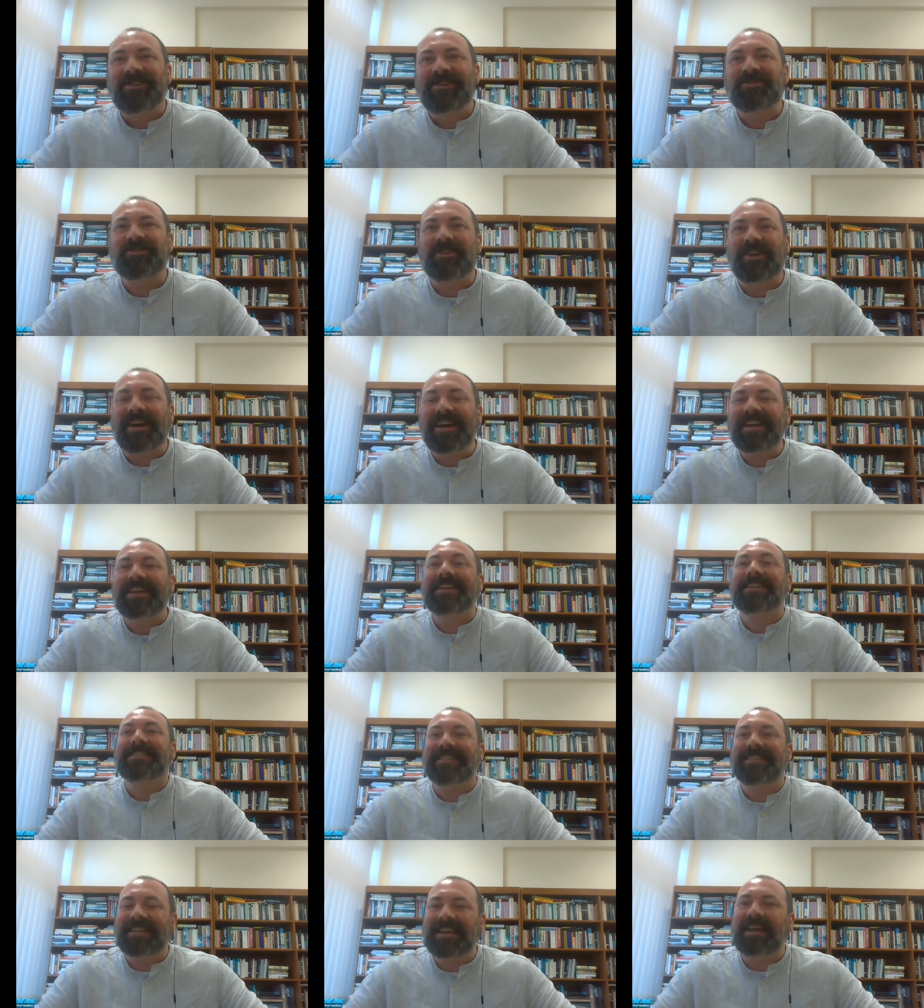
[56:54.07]

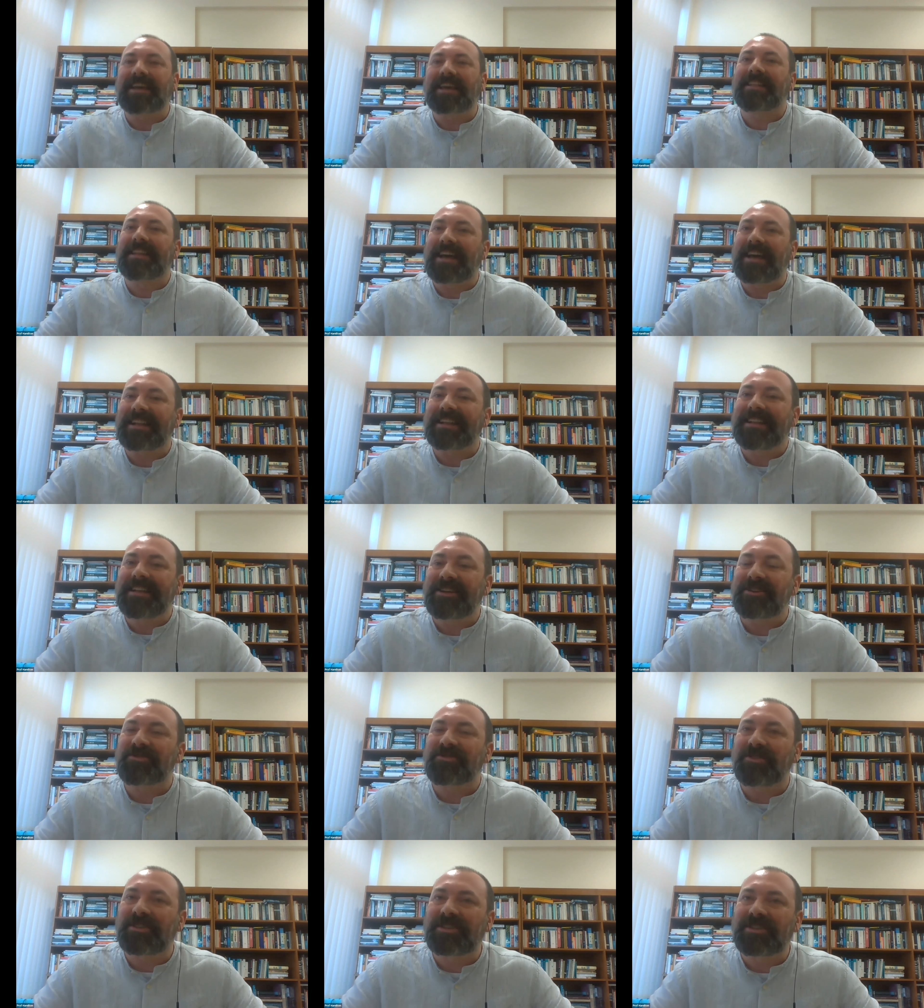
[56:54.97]
trying to get that
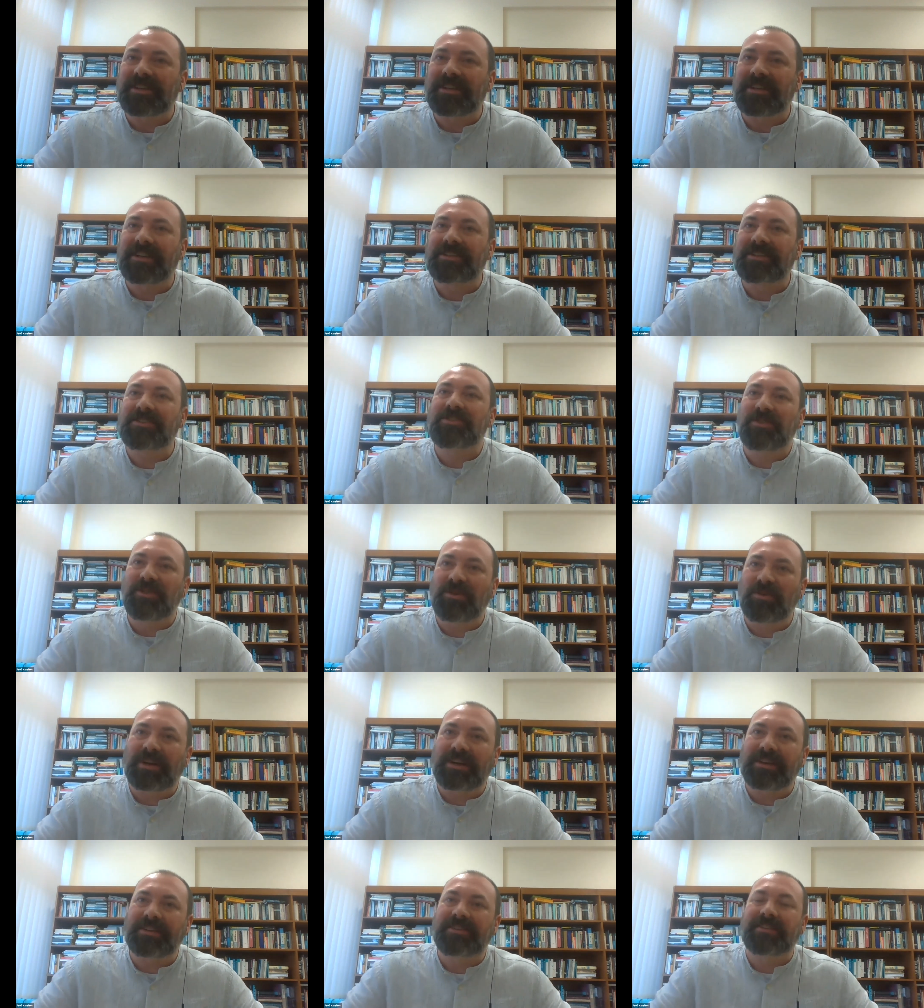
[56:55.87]
literature
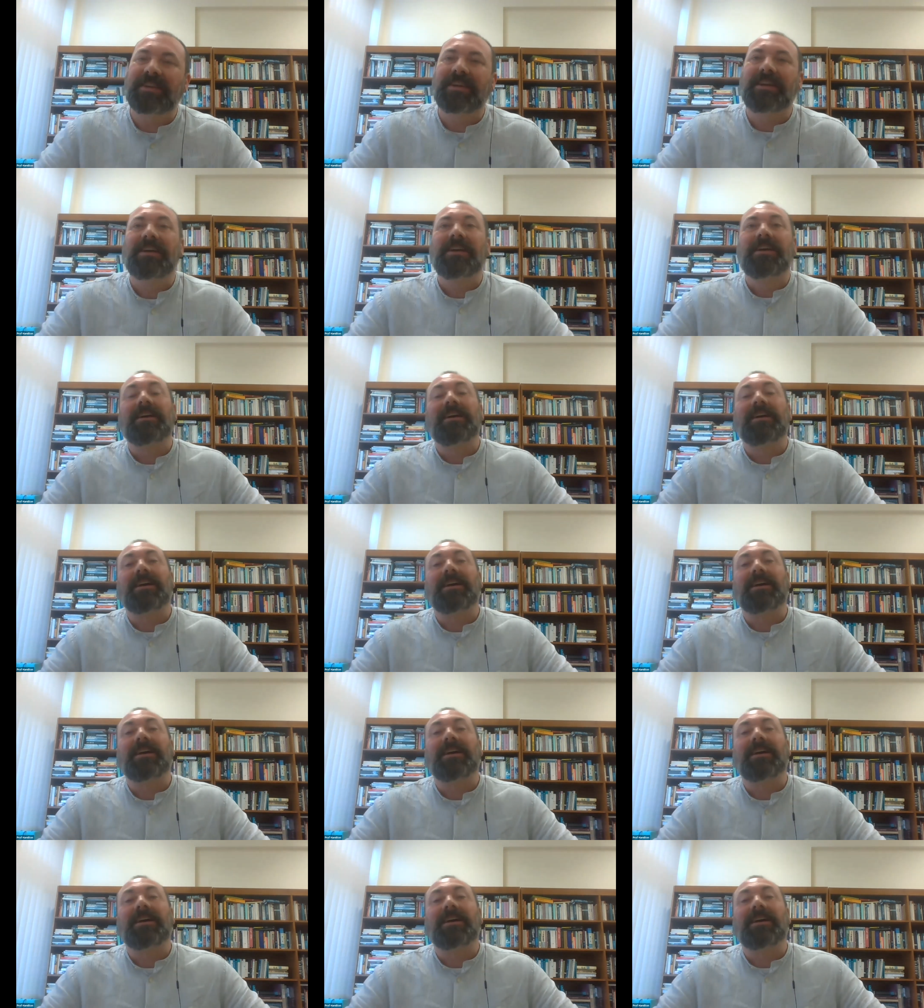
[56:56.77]
to us